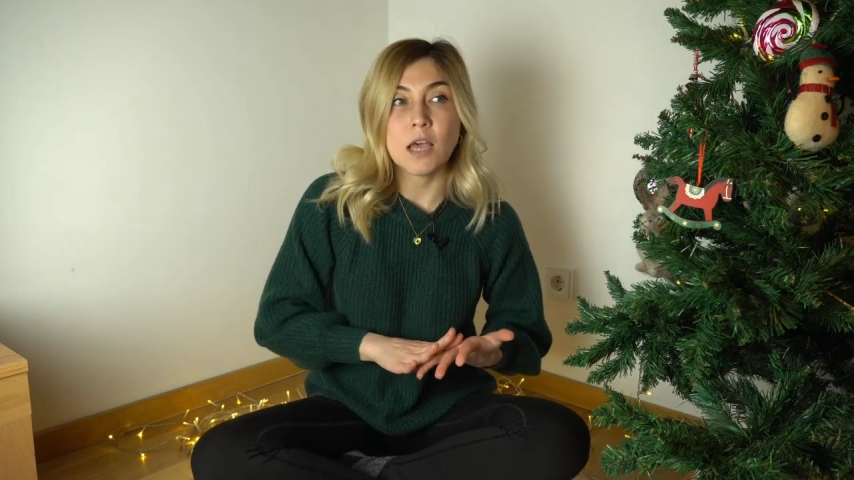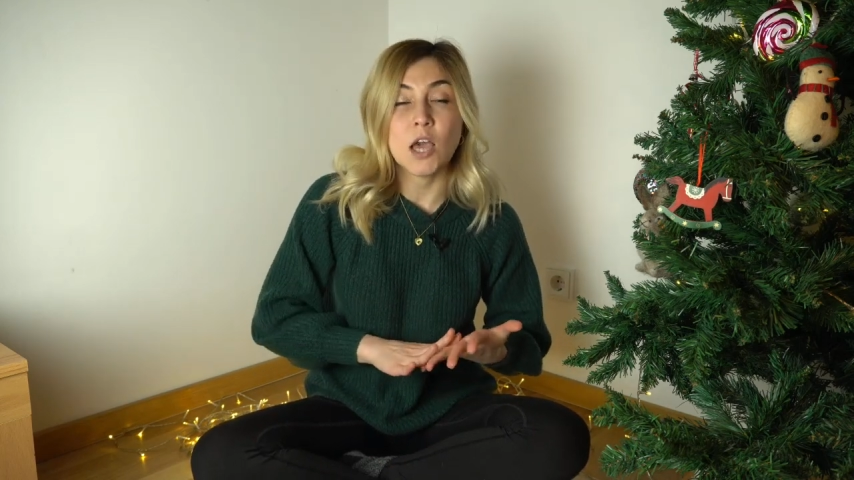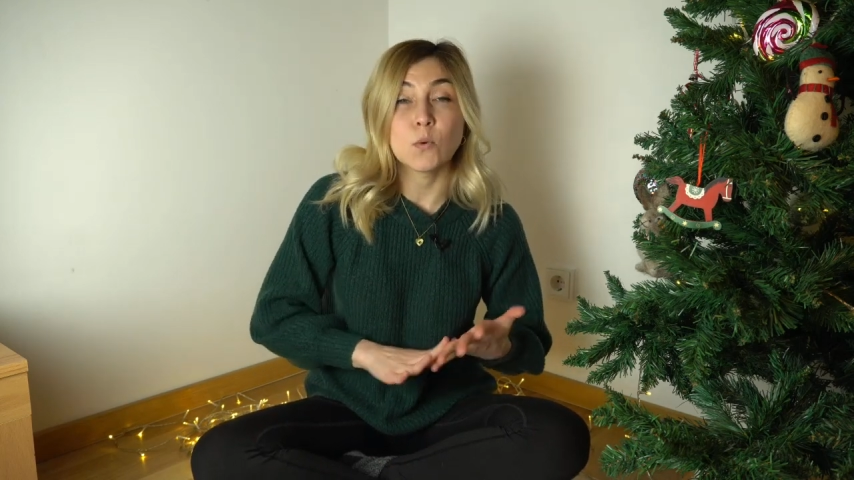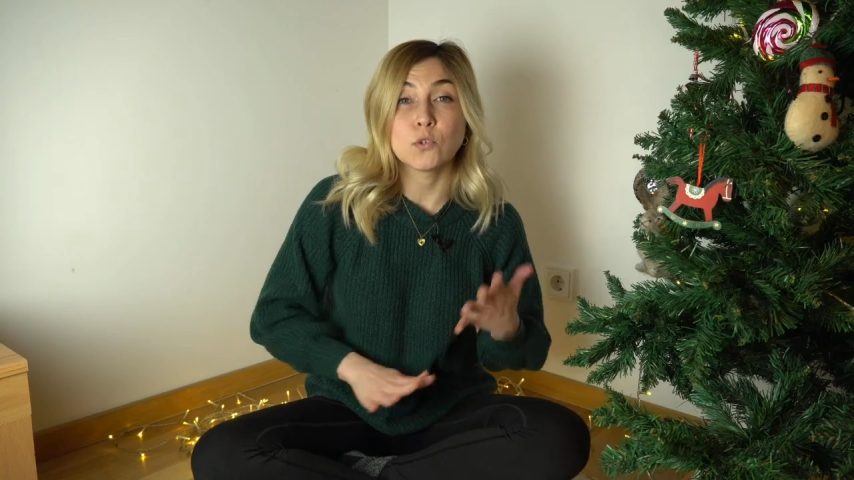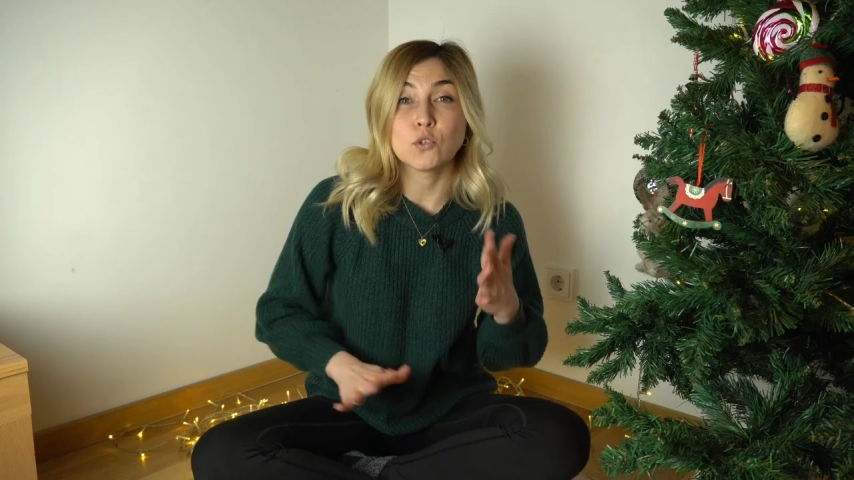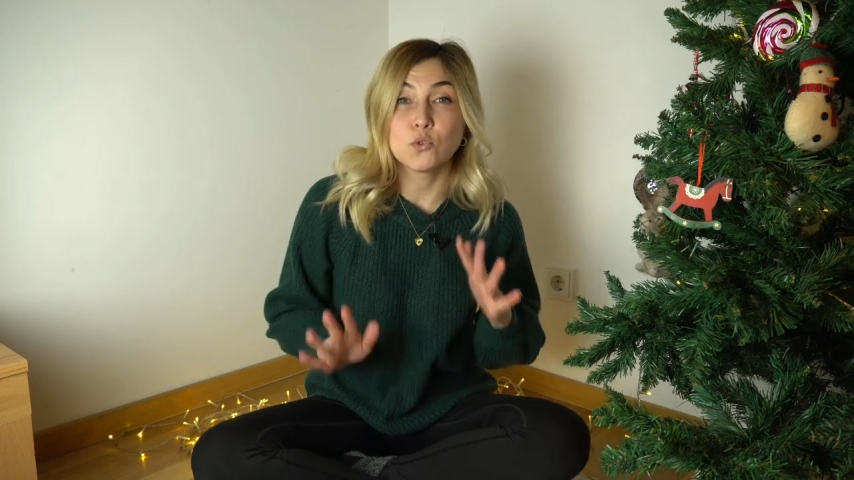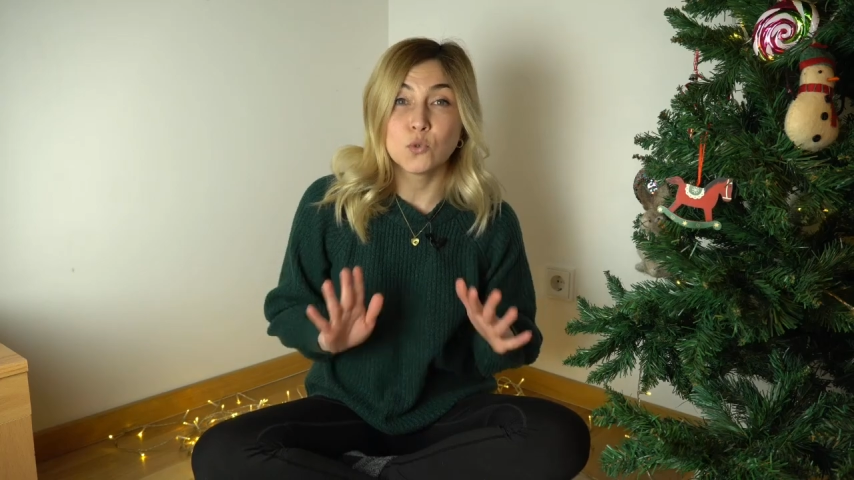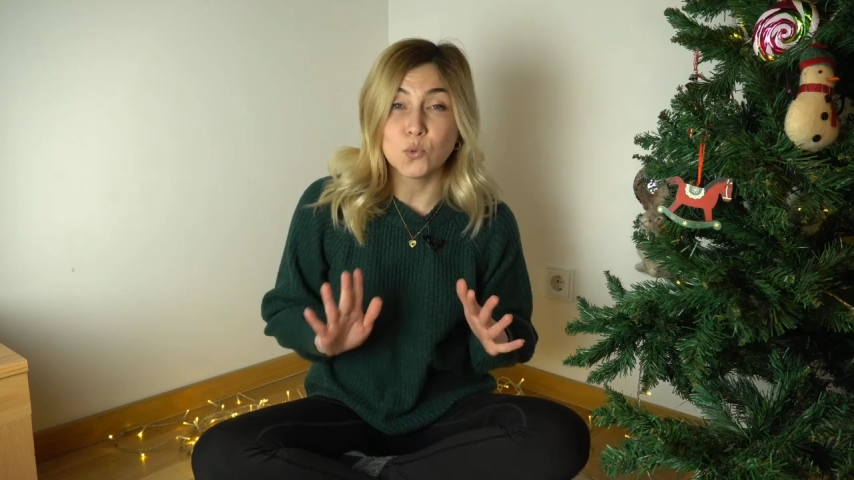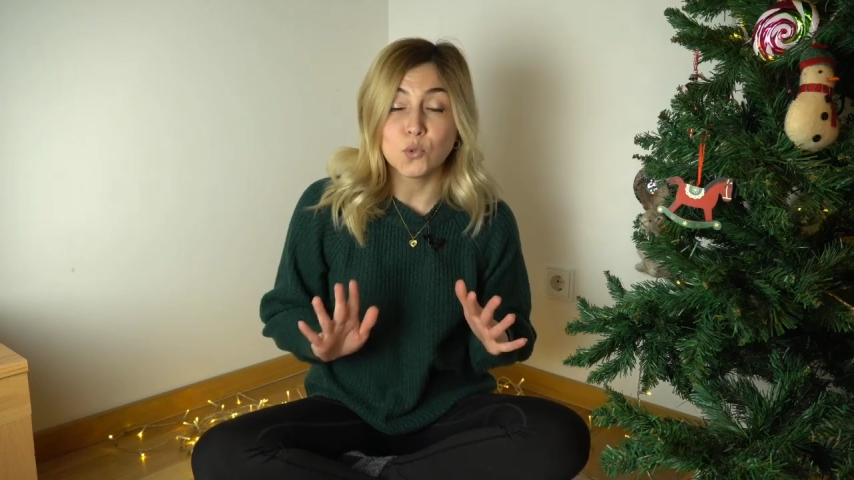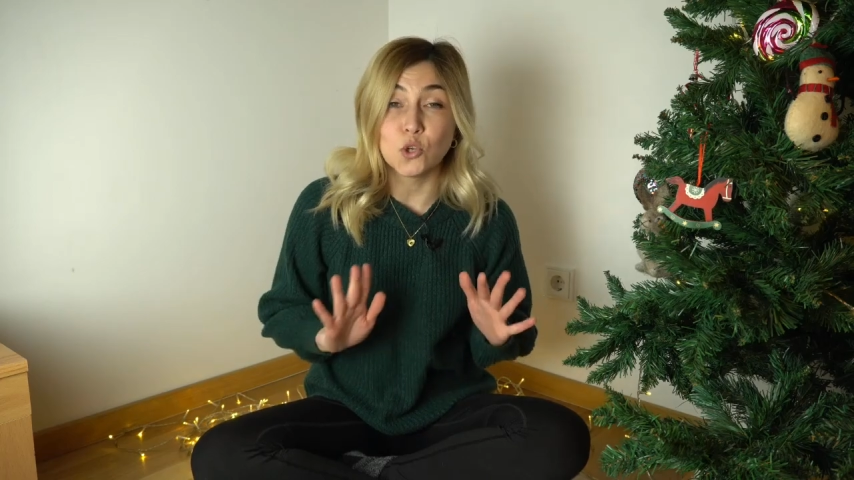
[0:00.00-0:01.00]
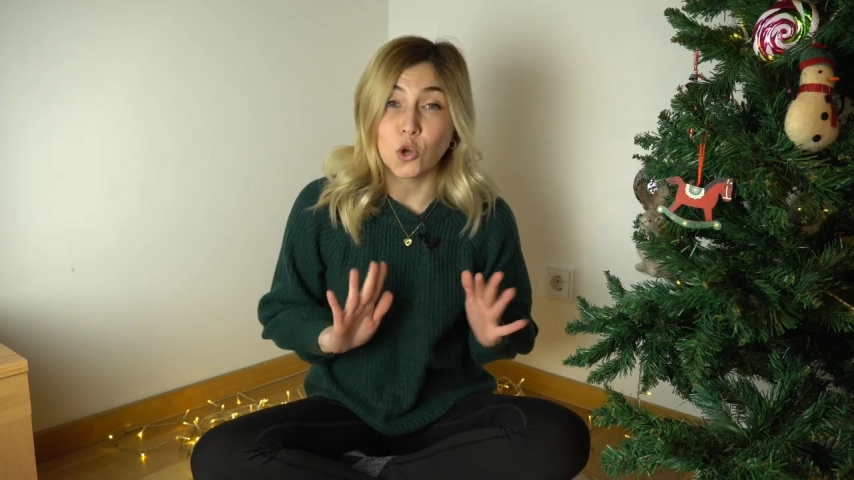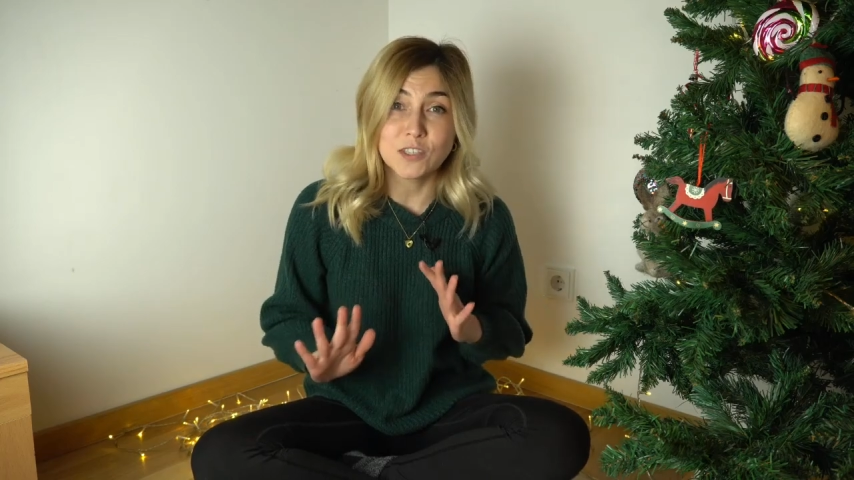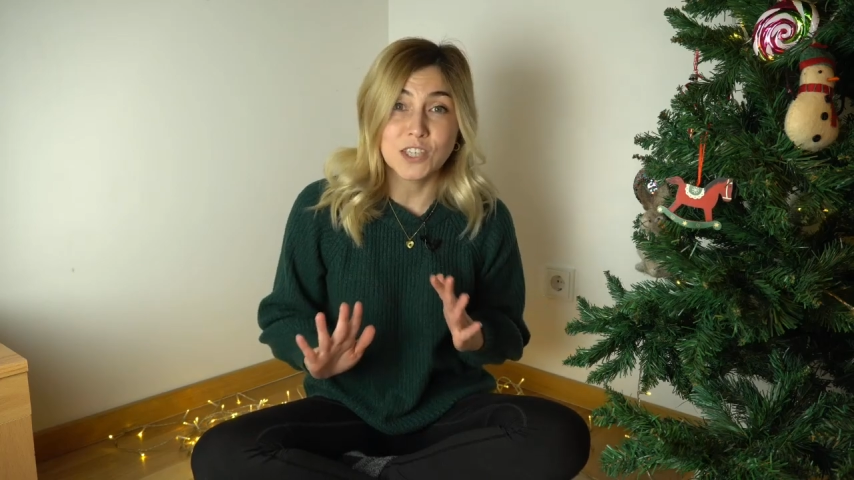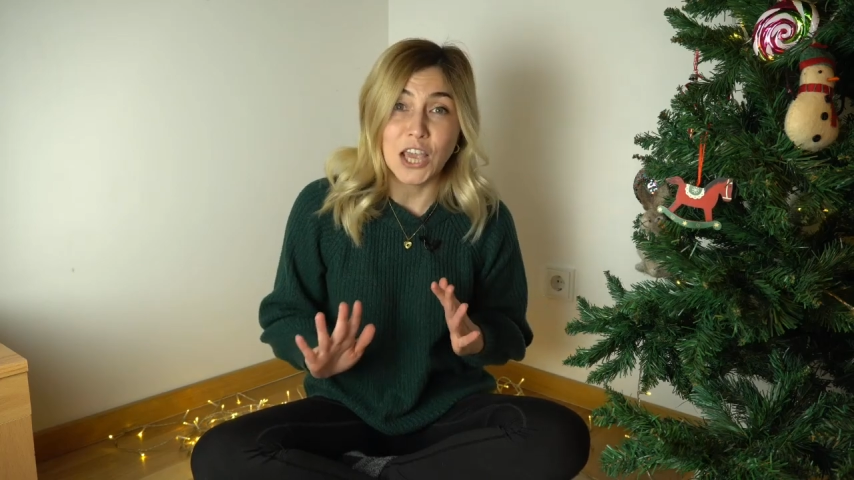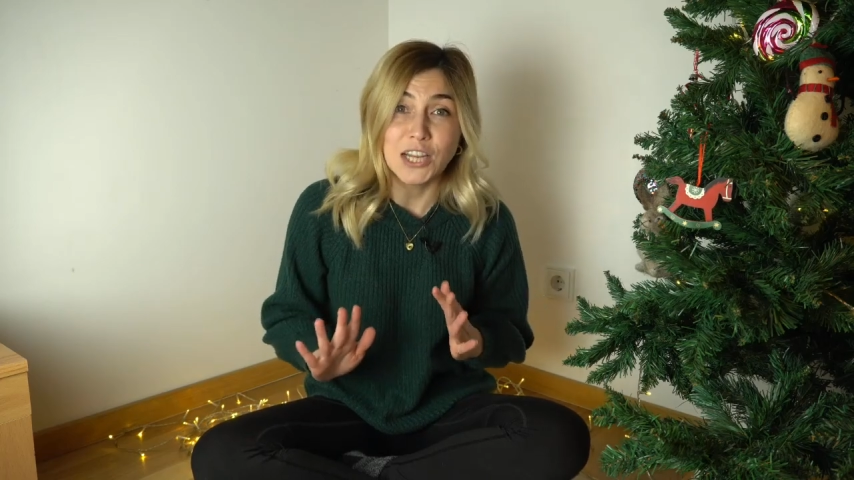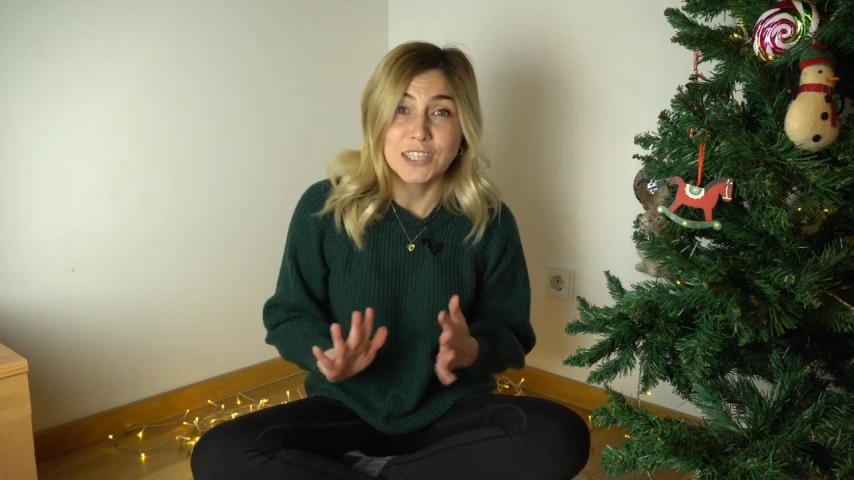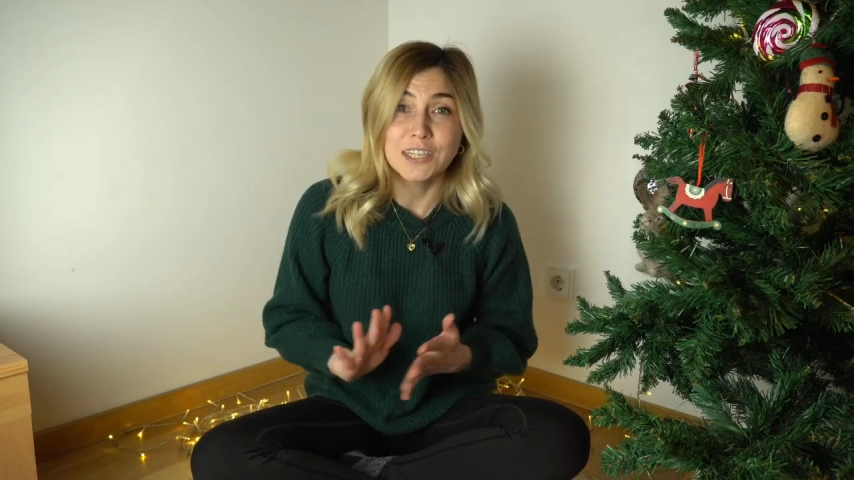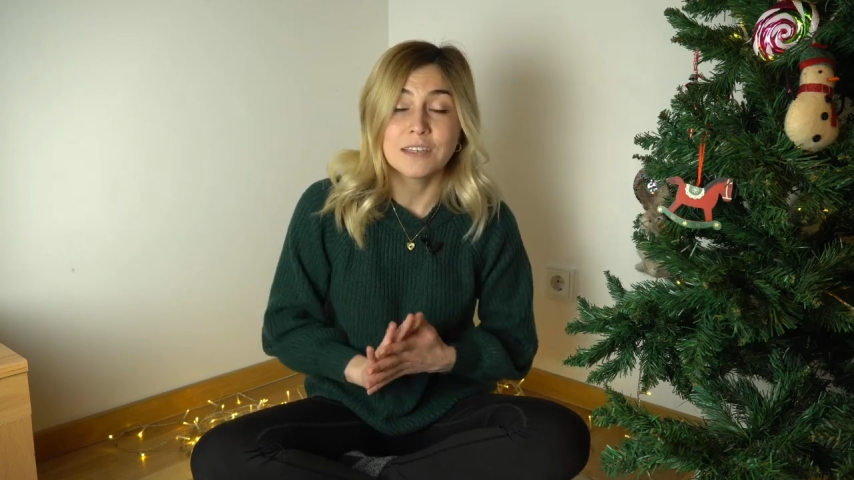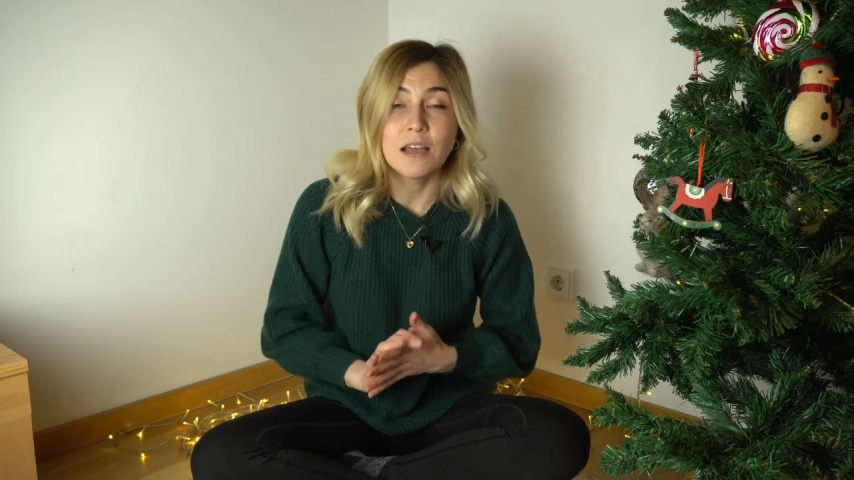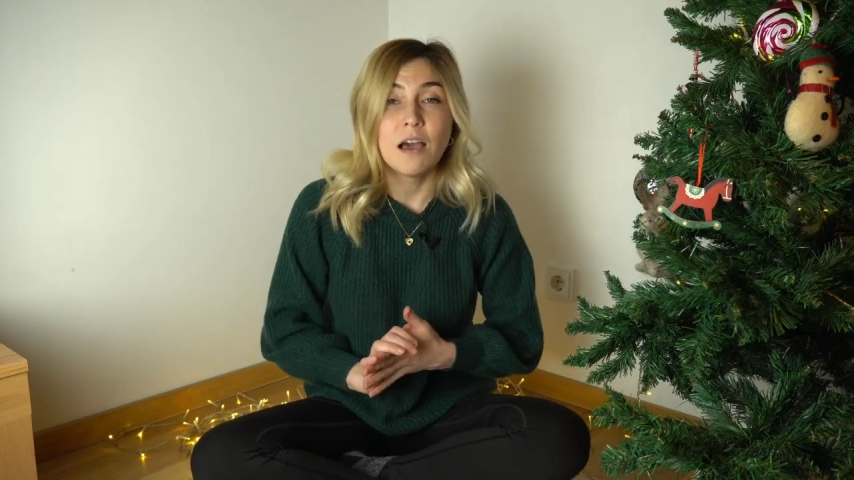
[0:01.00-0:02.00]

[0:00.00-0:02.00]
I was too nauseated